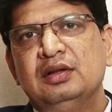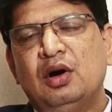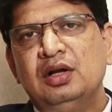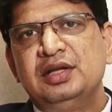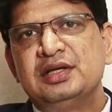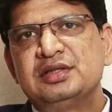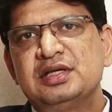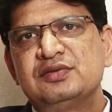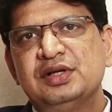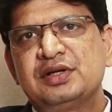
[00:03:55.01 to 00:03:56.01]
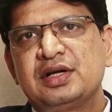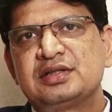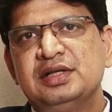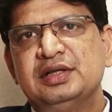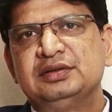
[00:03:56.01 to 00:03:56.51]
All these things will
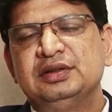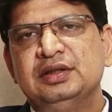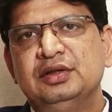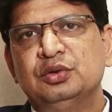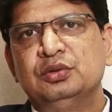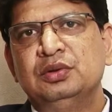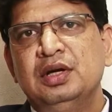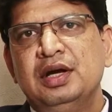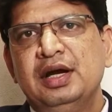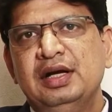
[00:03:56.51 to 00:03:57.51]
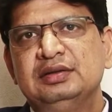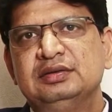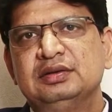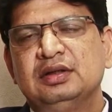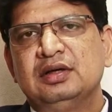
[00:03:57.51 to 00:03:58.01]
translate into
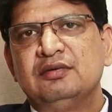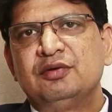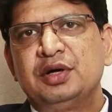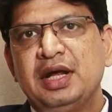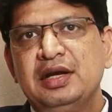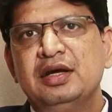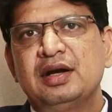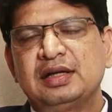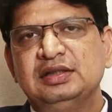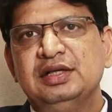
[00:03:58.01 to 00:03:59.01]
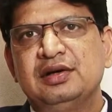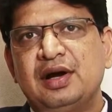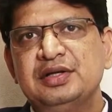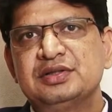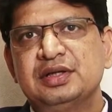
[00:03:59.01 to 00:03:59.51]
yields for 10-year actually
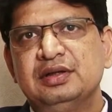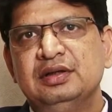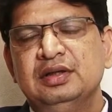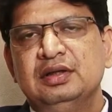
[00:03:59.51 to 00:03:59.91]
rising